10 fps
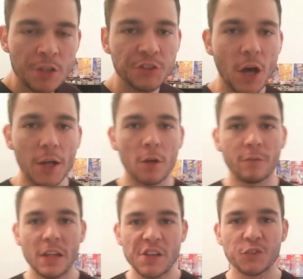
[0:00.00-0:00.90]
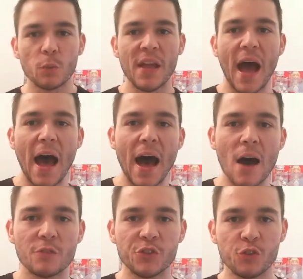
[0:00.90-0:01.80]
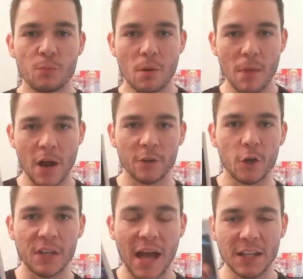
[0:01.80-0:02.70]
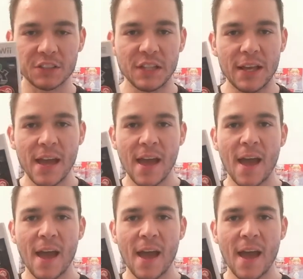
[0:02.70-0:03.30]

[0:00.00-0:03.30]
Starting off the list we have Super Mario Galaxy,